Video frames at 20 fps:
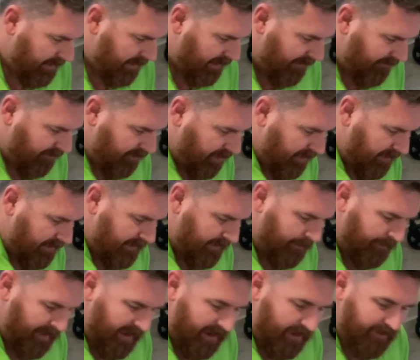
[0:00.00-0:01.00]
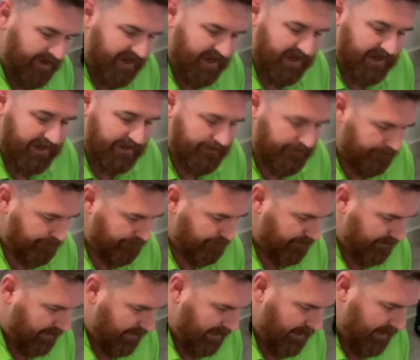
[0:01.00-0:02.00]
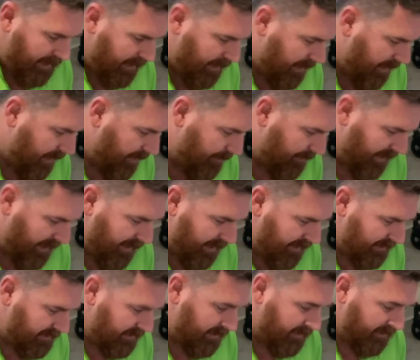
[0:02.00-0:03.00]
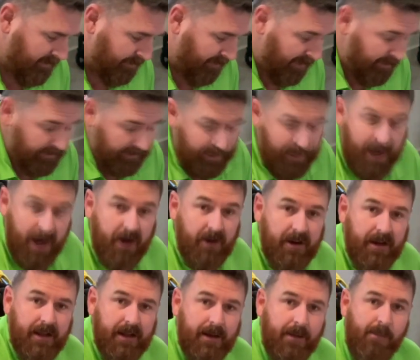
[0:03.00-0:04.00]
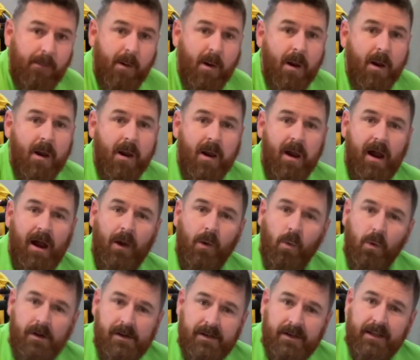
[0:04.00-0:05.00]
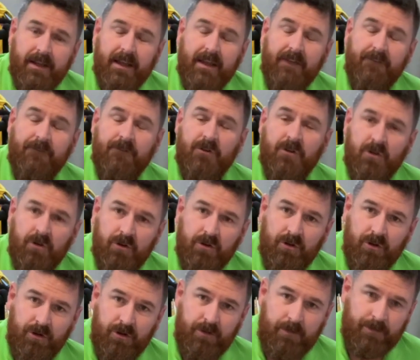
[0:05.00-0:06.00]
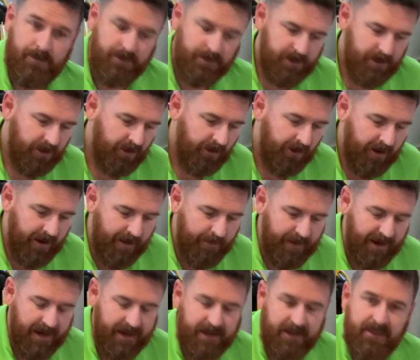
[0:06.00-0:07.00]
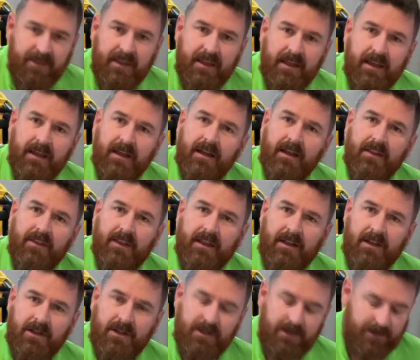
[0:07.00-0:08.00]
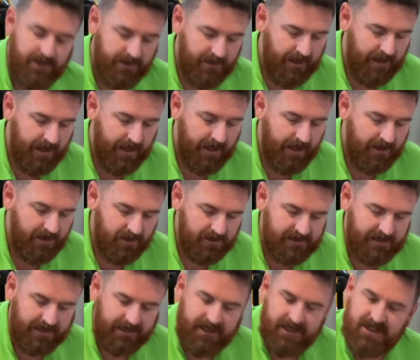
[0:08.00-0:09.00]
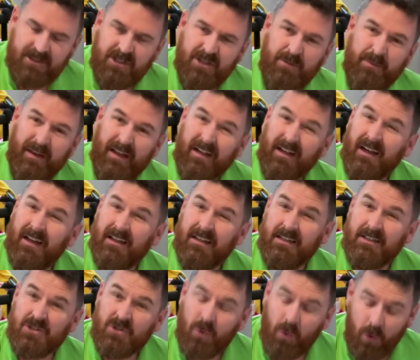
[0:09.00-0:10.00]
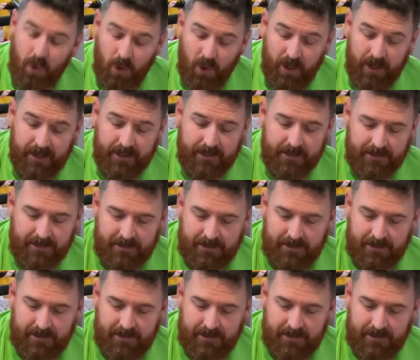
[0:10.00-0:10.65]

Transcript: I've got a baby, um, and a little baby carrier. I wonder if you could grab anything that uh, looks like this. It could be a cuddly toy,